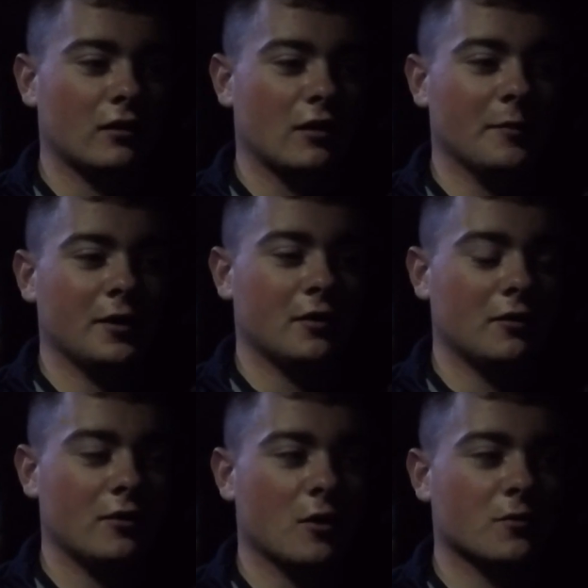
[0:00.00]
mean,
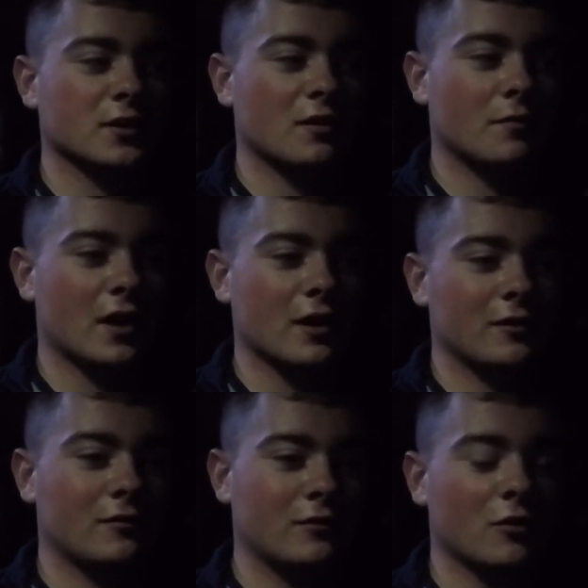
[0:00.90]
no one's gonna buy an
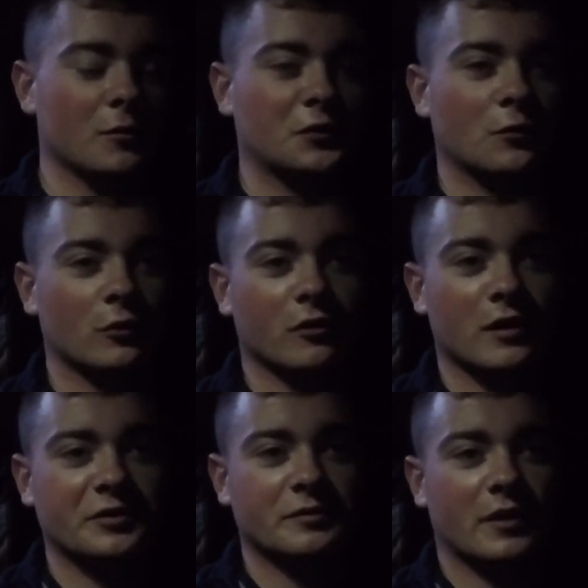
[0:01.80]
almost
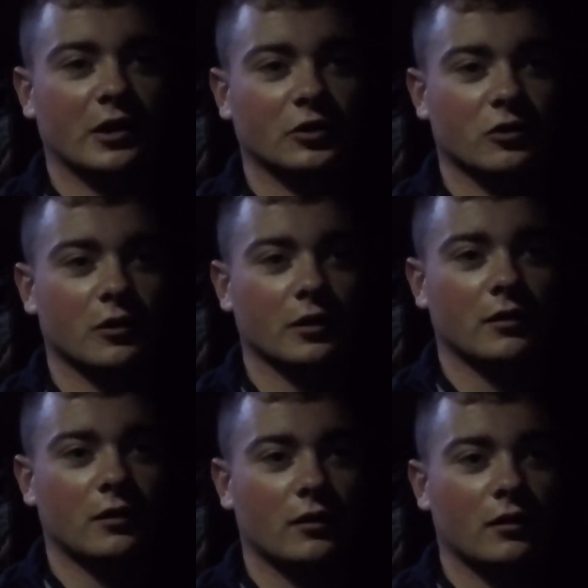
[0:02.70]
400,000 mile truck,
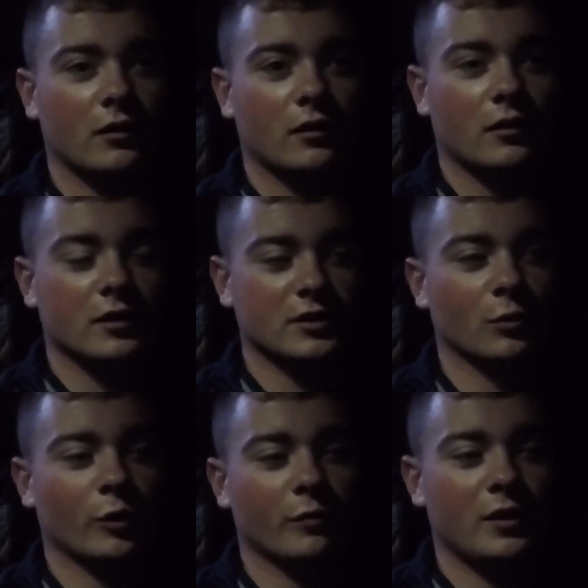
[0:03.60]
because it
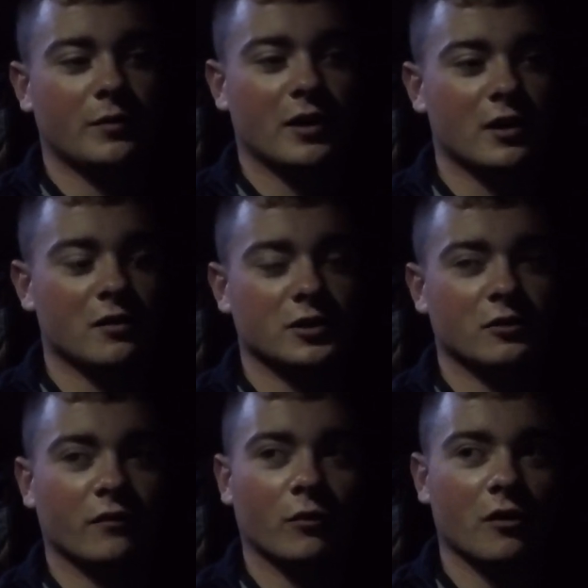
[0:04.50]
will be by the end of this year a
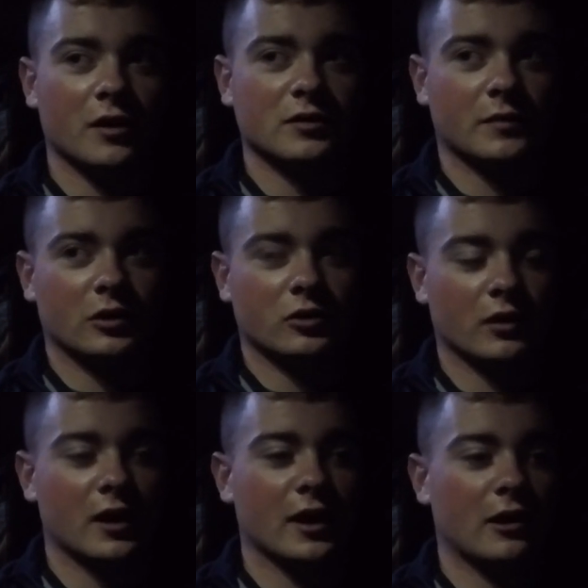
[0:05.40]
400,000 mile truck.
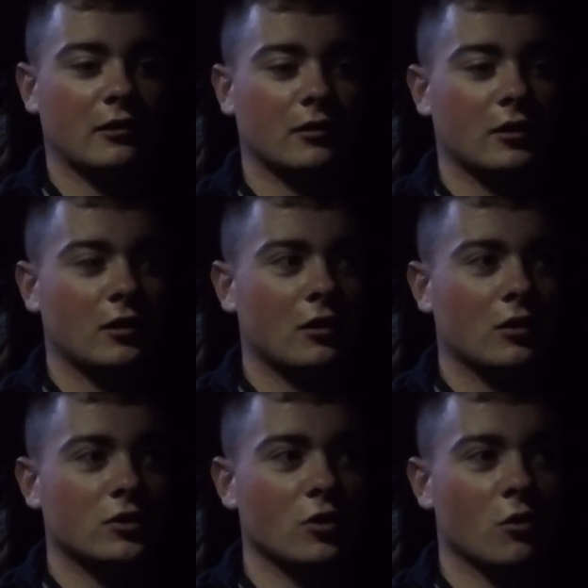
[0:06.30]
I got
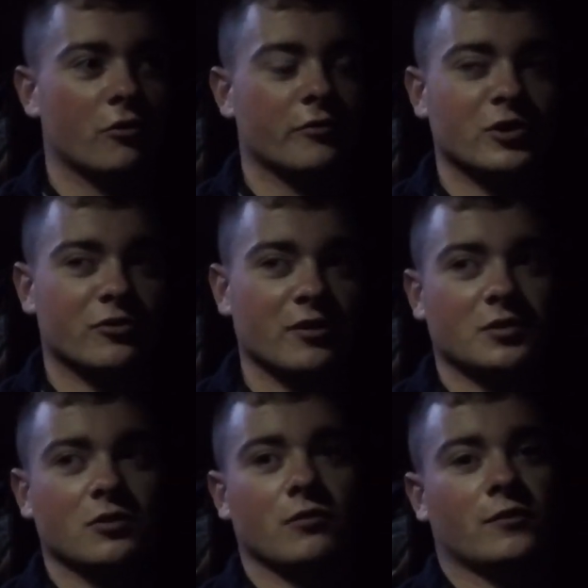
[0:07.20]
2 or 3 trips
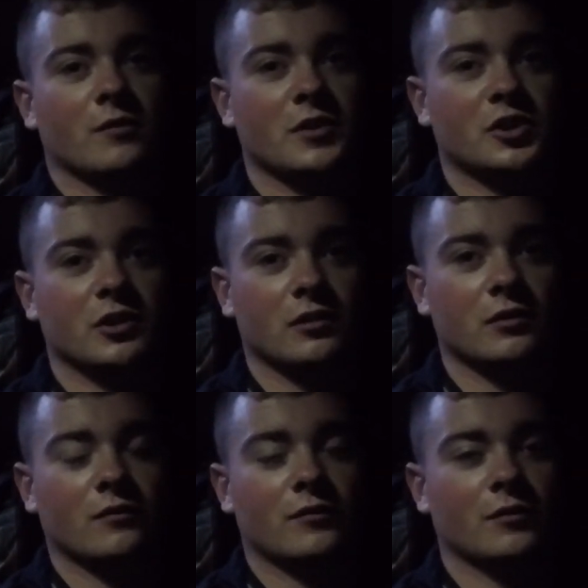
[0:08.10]
to and from Michigan,
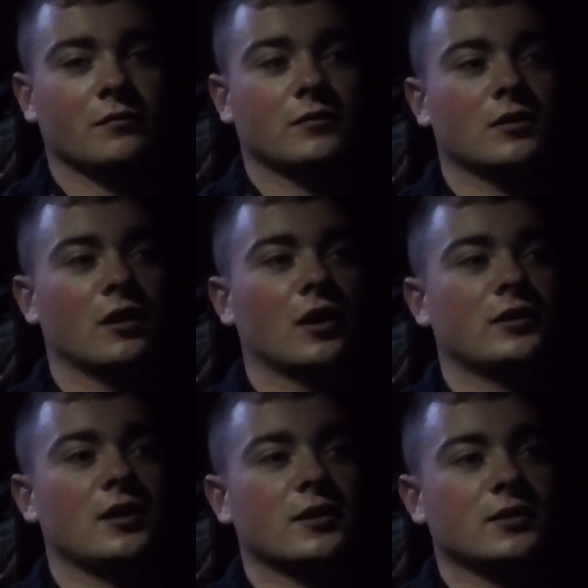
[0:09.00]
from
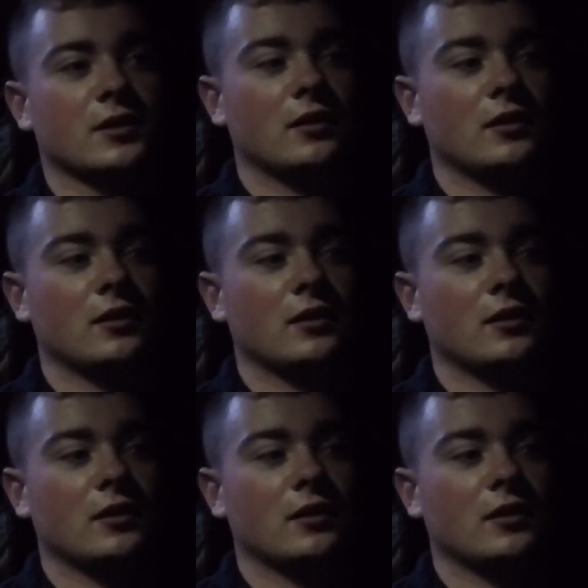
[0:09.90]
Tennessee,